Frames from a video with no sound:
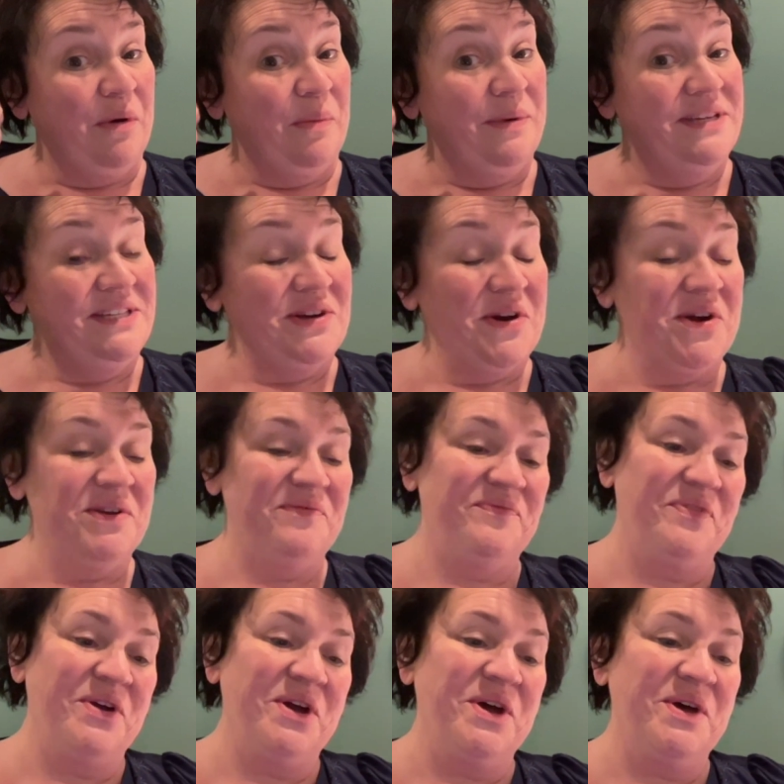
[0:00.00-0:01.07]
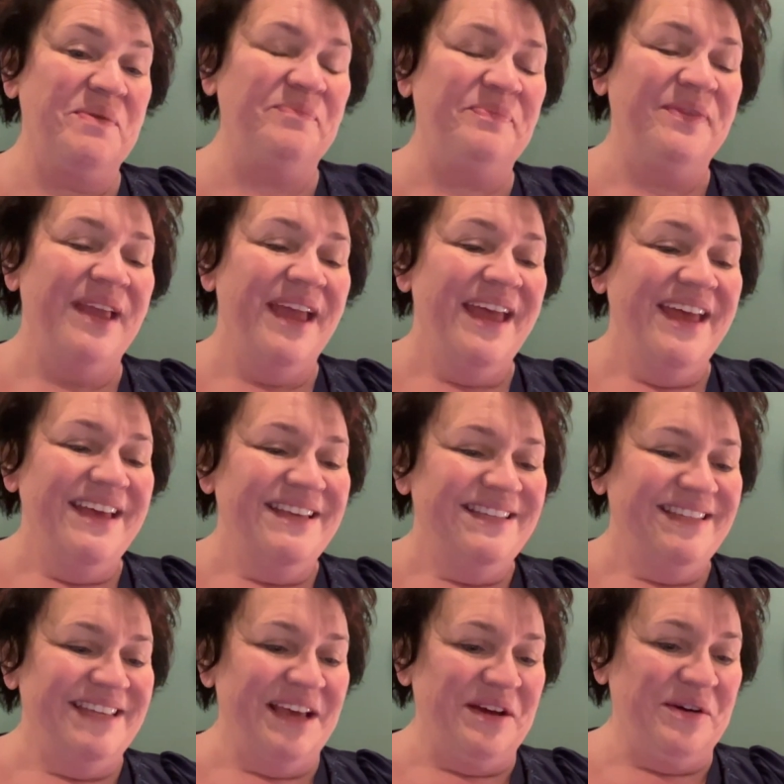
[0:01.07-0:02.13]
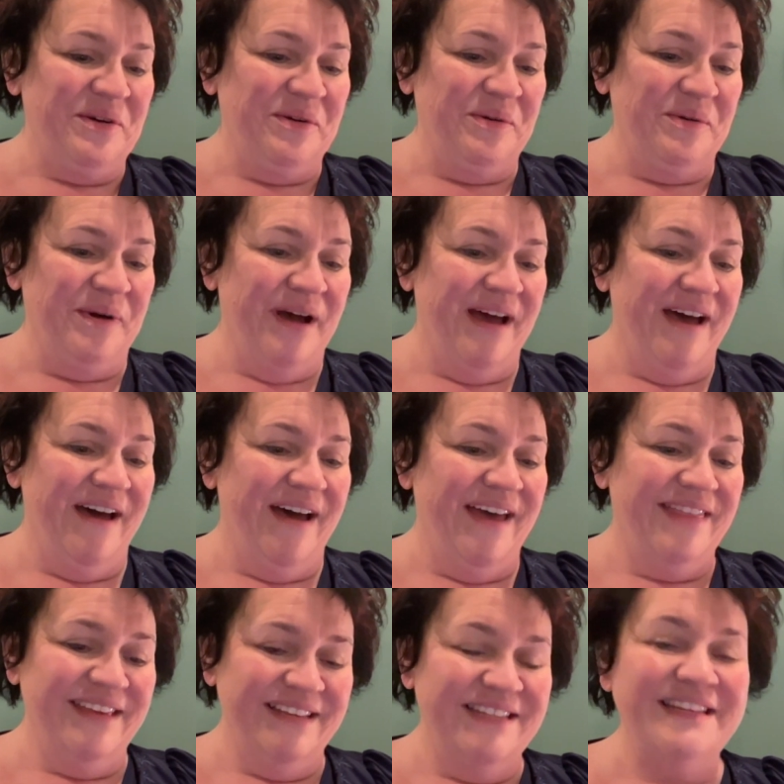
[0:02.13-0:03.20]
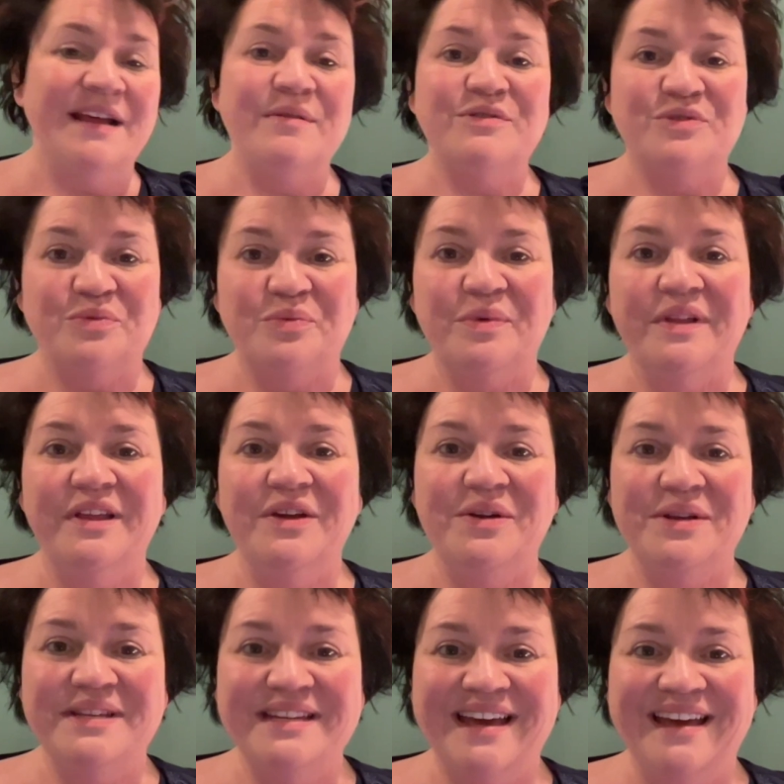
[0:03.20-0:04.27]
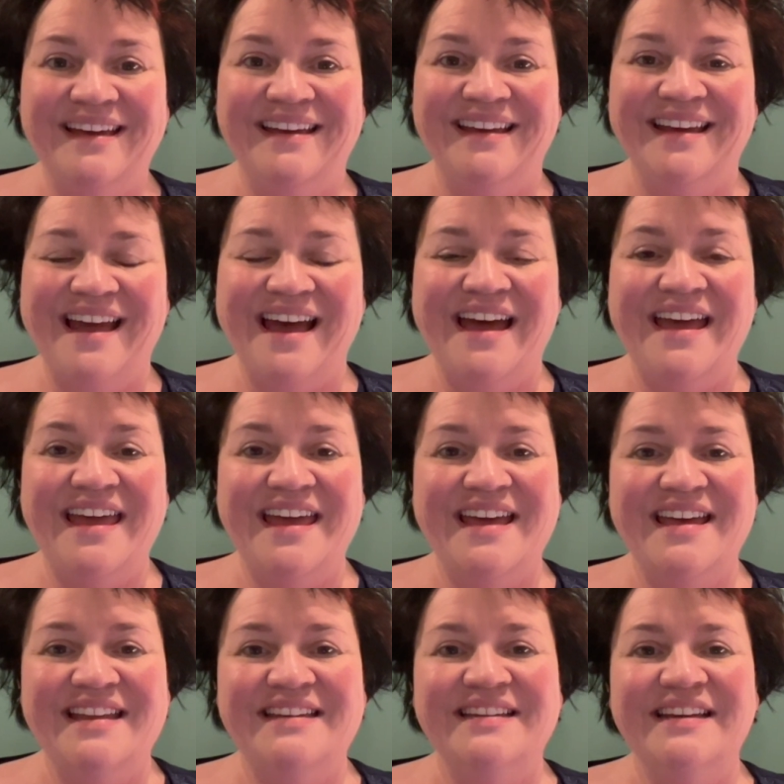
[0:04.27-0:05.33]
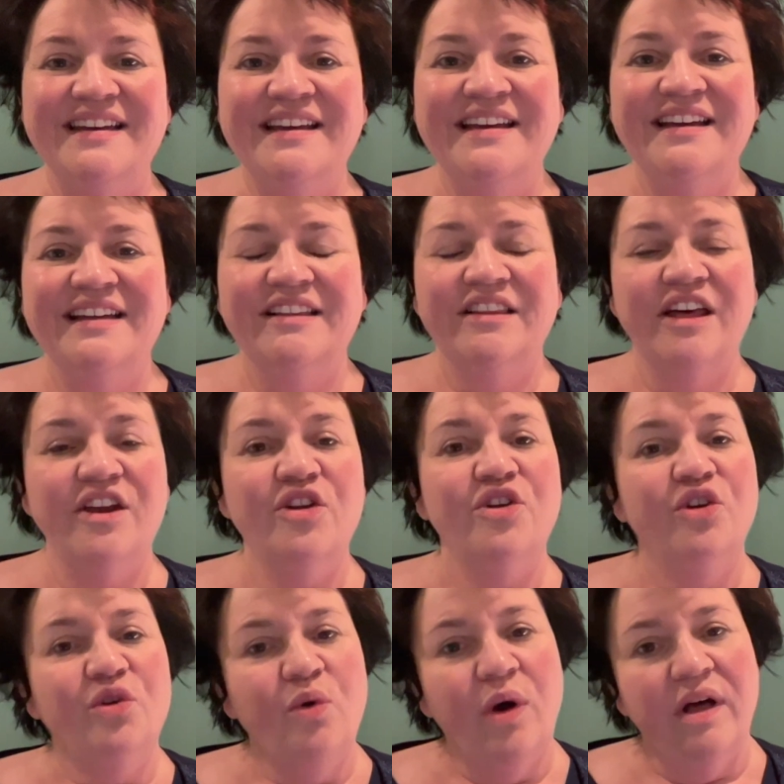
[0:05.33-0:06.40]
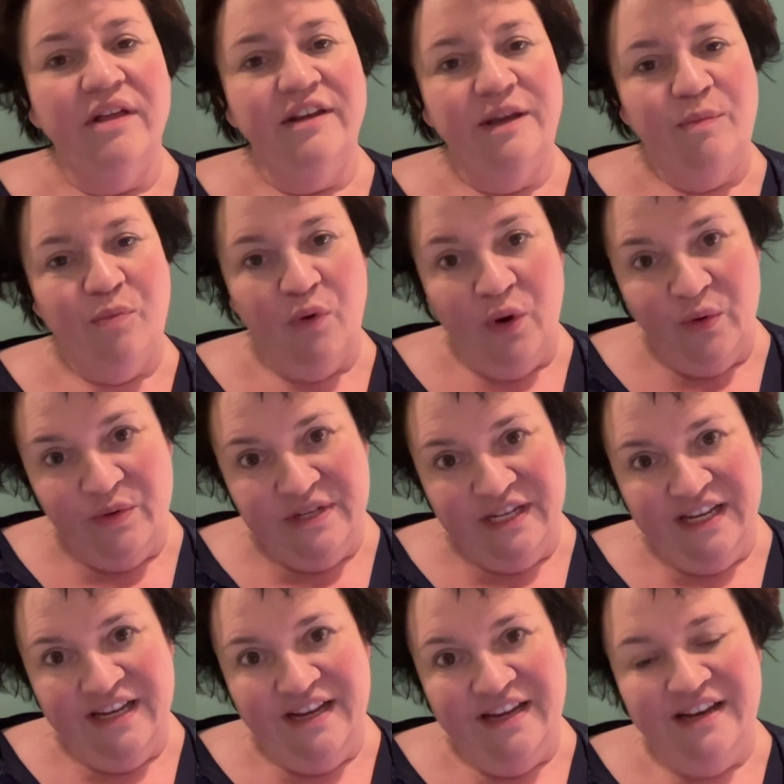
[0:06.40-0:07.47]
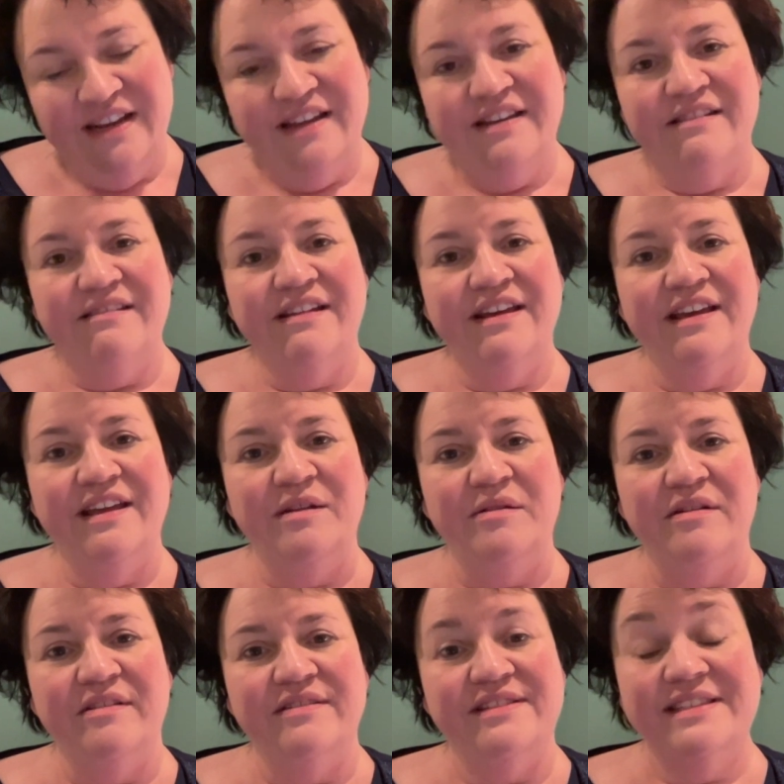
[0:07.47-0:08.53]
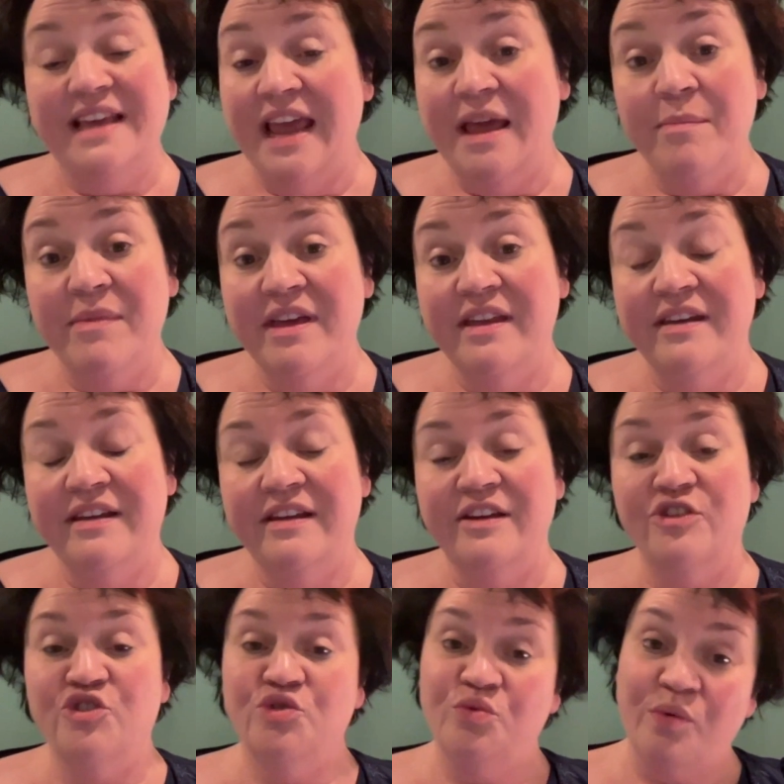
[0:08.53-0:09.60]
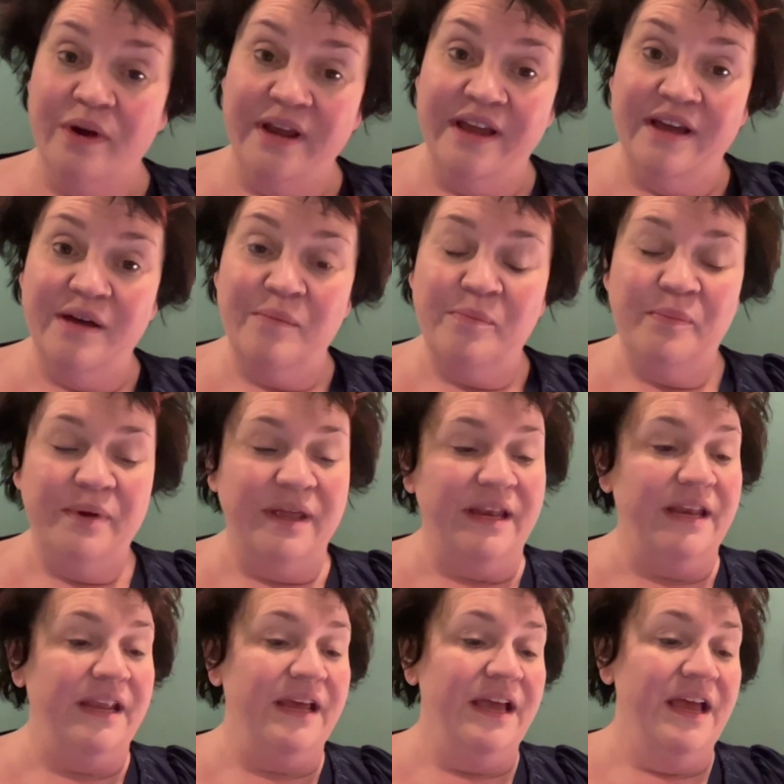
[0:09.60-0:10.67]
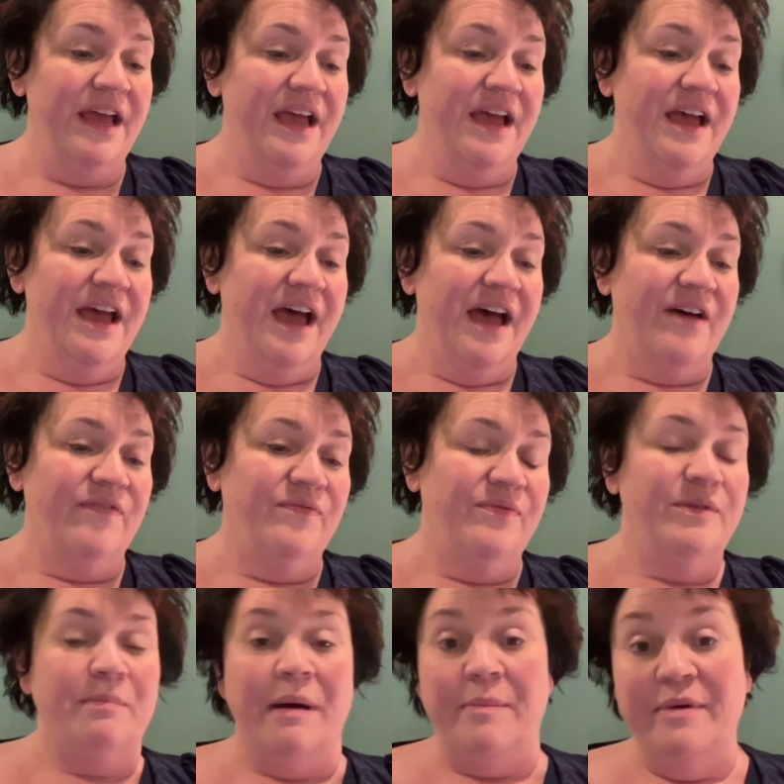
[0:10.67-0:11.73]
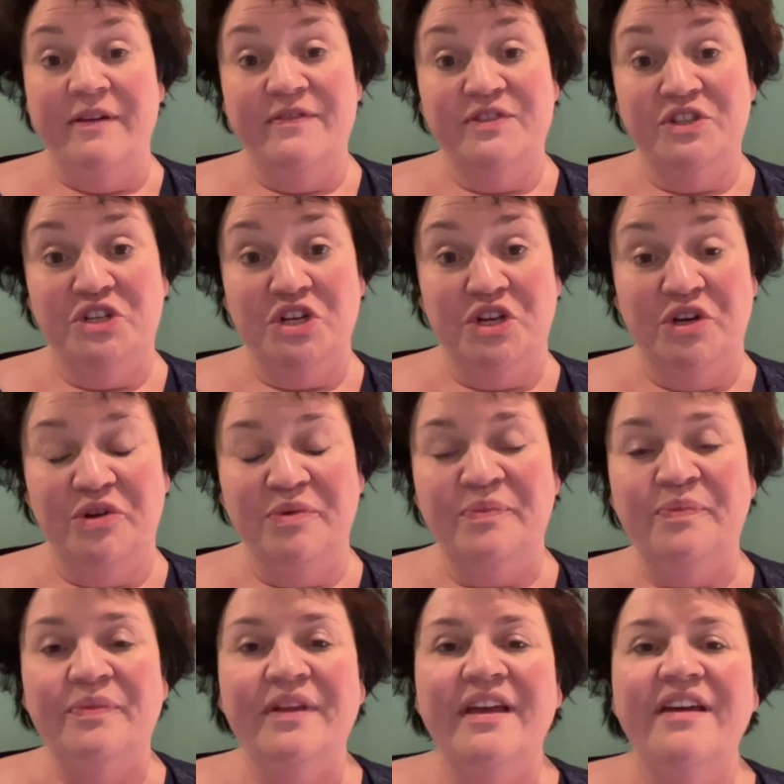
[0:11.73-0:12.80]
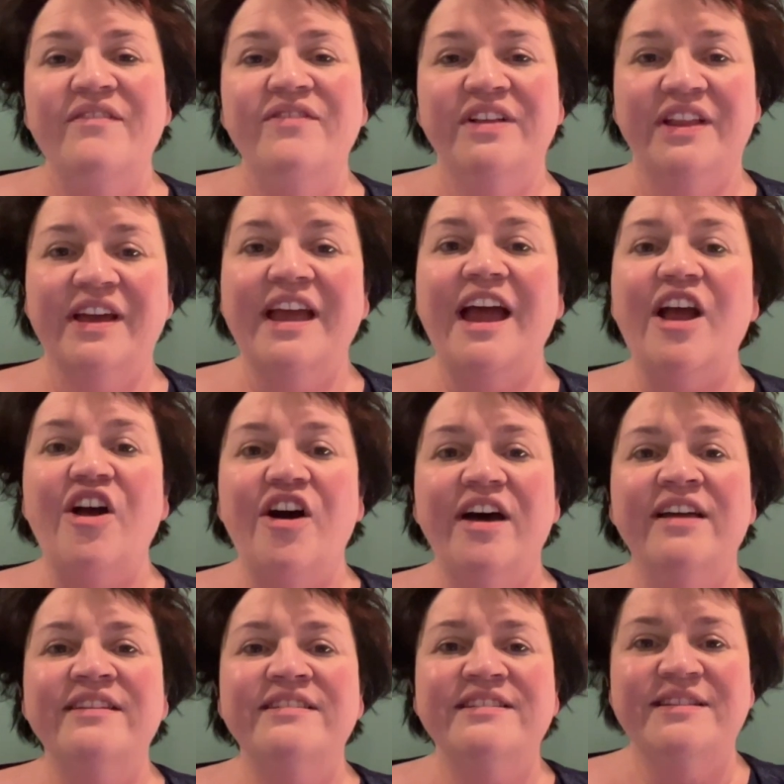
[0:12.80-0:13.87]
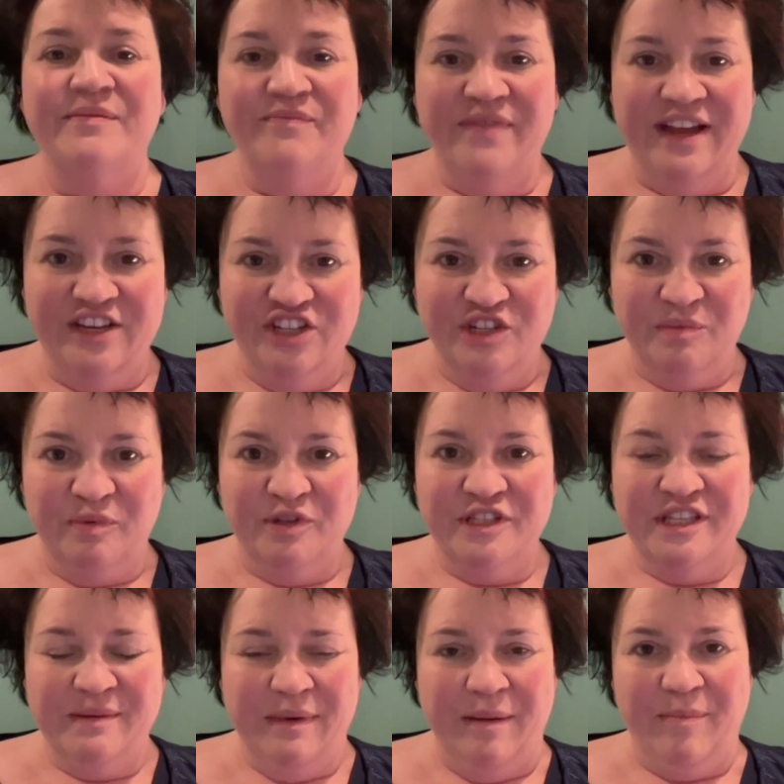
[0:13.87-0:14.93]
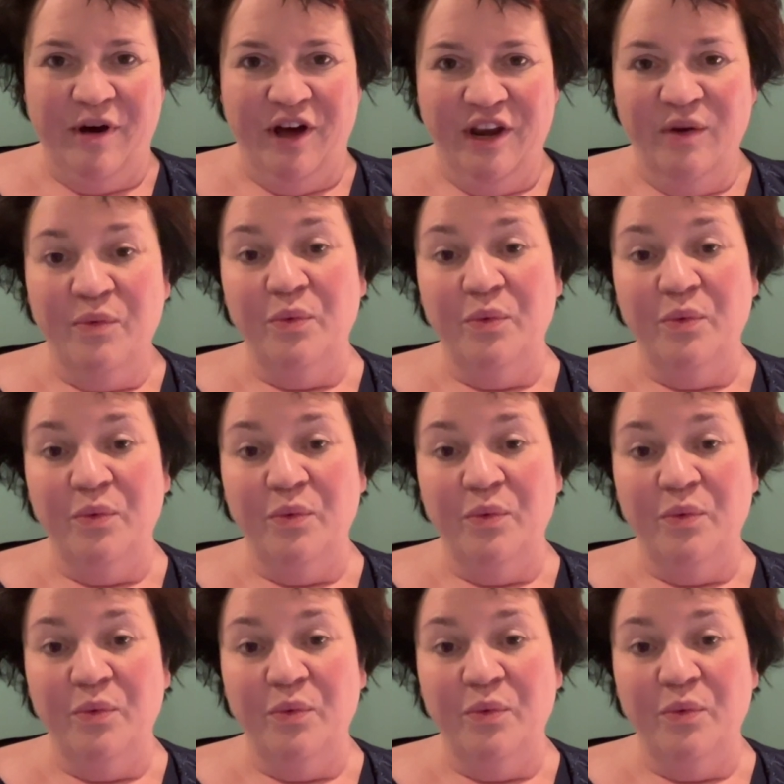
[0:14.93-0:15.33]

where we started from. So I think today was a really good day. I had a lot of good quality protein and, in salmon and shrimp and I, uh, my beef stew feel like I got some vegetables that my body